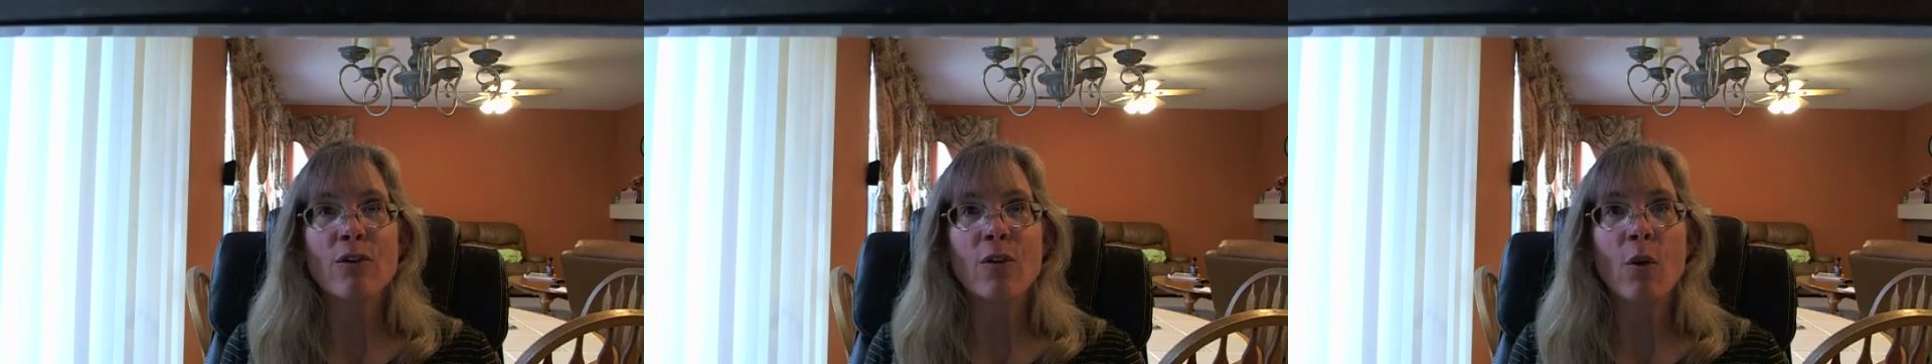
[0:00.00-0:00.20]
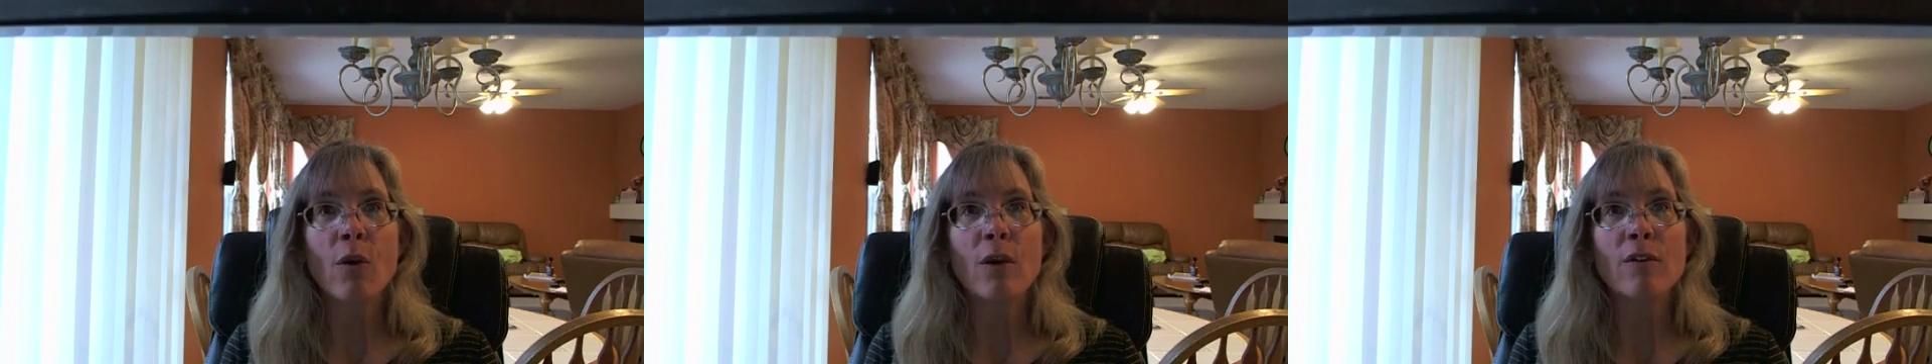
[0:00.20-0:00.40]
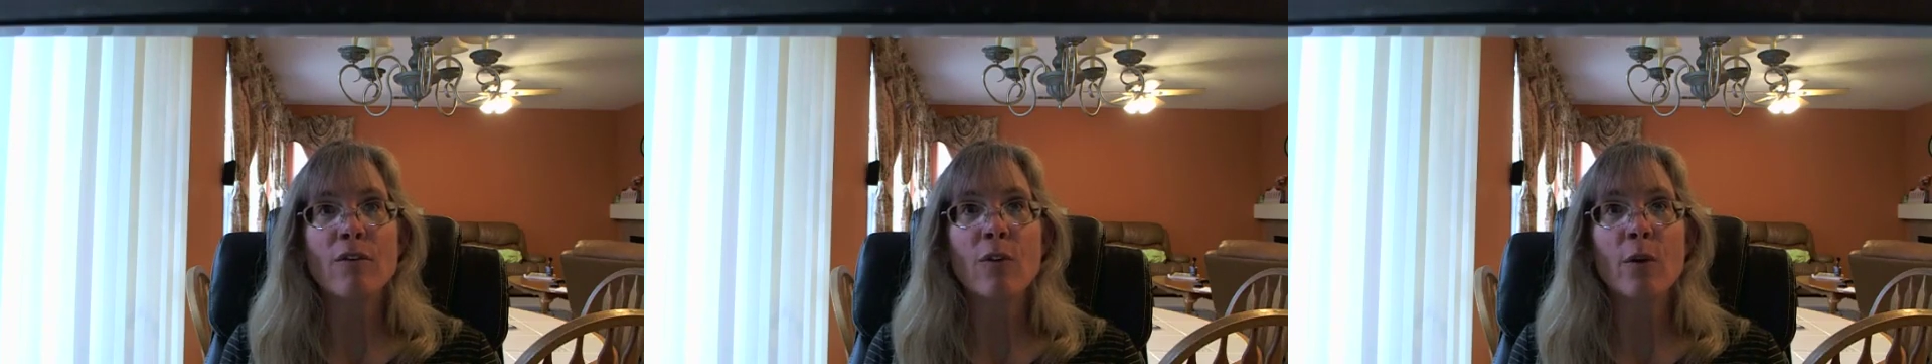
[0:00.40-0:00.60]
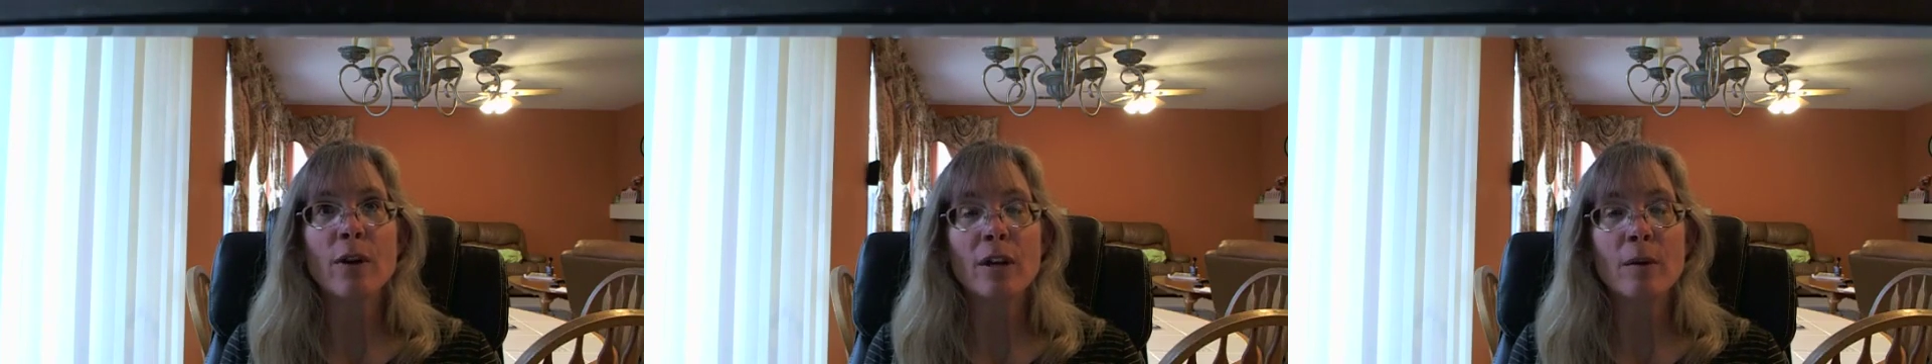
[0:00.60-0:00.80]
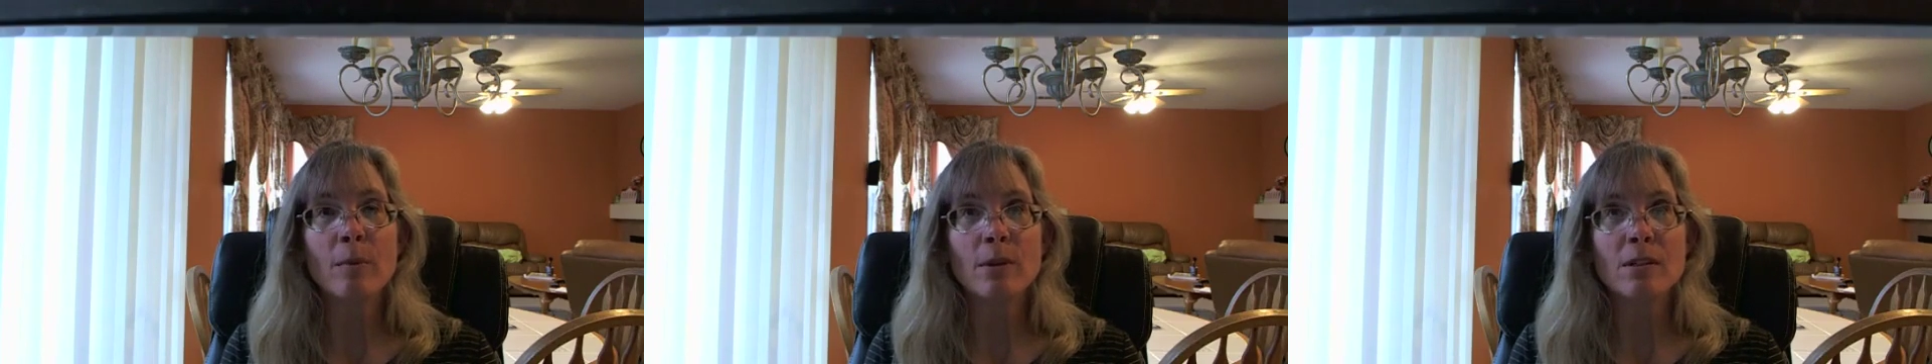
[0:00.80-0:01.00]
for
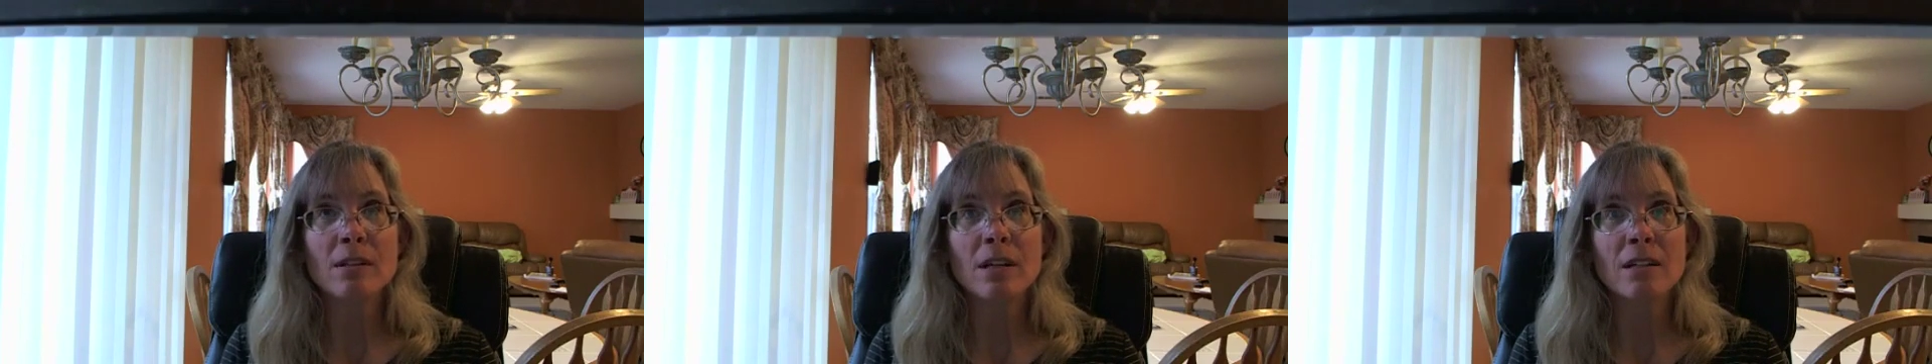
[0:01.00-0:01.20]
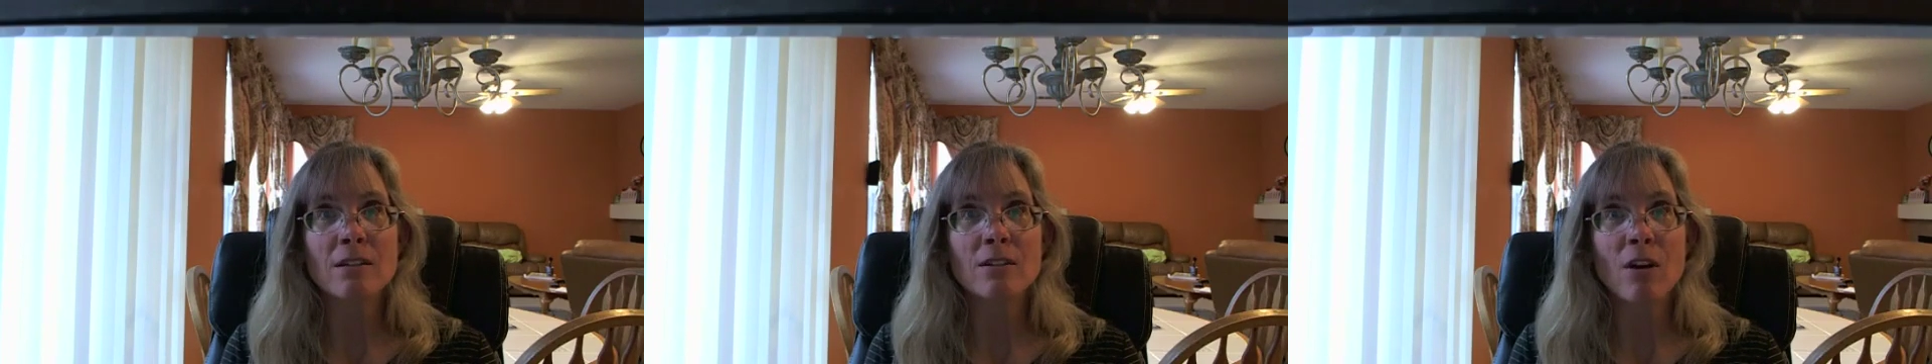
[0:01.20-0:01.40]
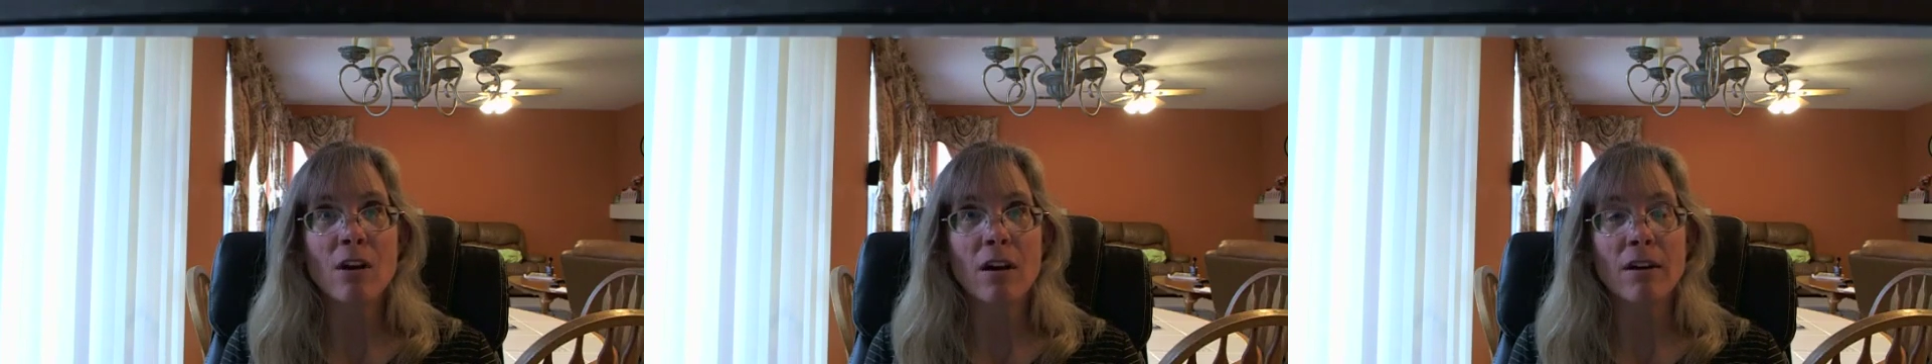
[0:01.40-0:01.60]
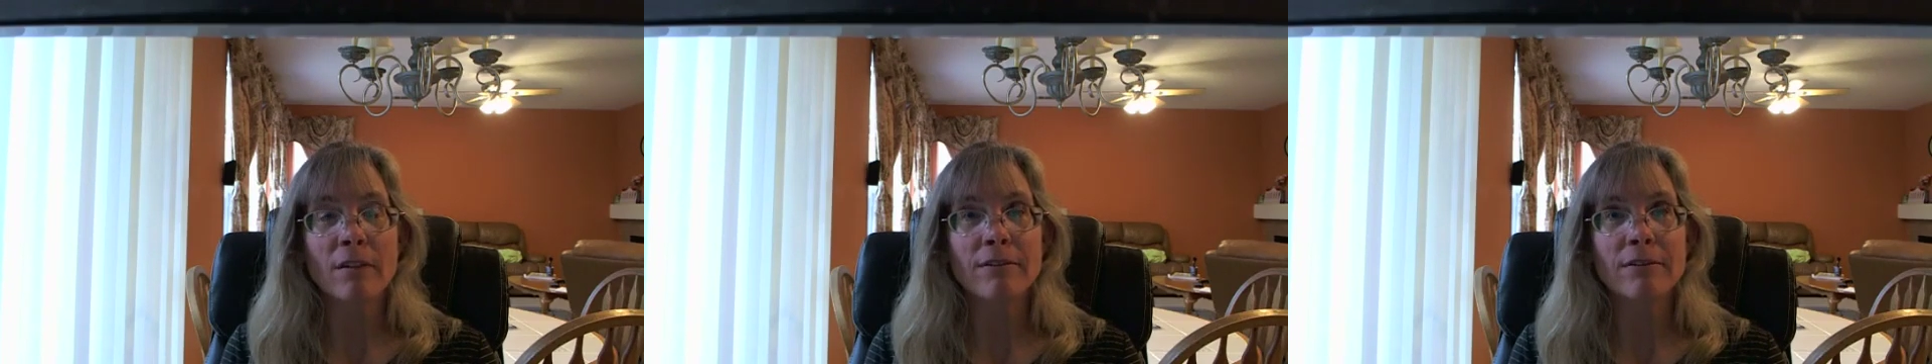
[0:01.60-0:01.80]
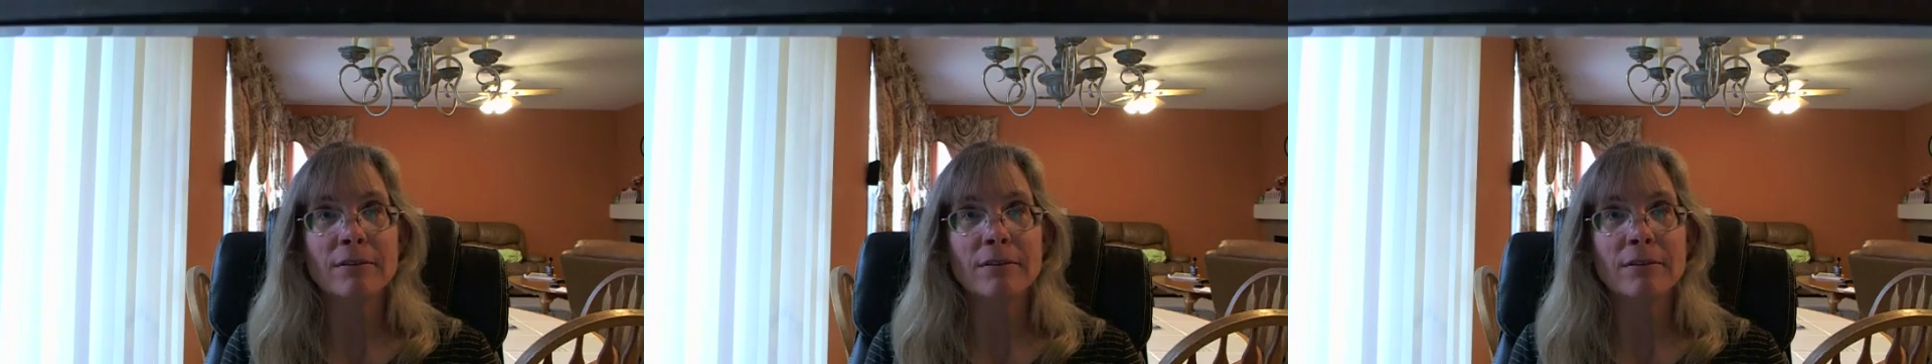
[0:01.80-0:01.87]
40% off.